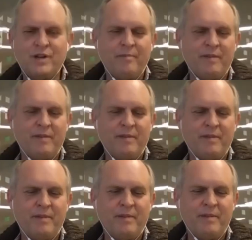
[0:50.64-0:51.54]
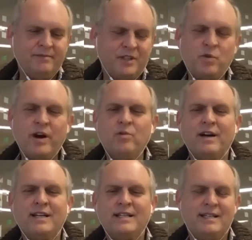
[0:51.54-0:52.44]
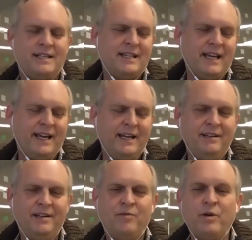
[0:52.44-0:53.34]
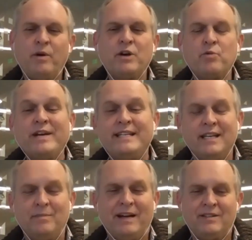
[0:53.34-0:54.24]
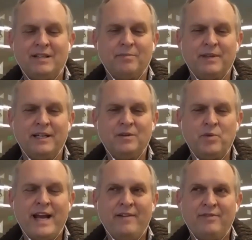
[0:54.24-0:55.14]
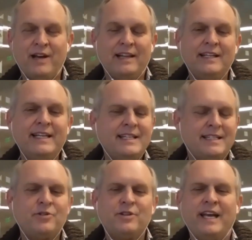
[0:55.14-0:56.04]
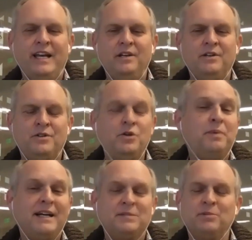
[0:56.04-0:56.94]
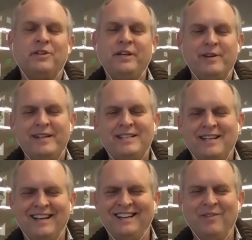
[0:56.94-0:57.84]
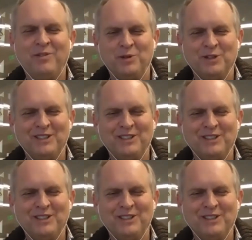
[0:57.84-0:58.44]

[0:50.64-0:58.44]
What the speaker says: mean, square one is to say, if we want to reason about something, we have to at least entertain two possible theories of the world.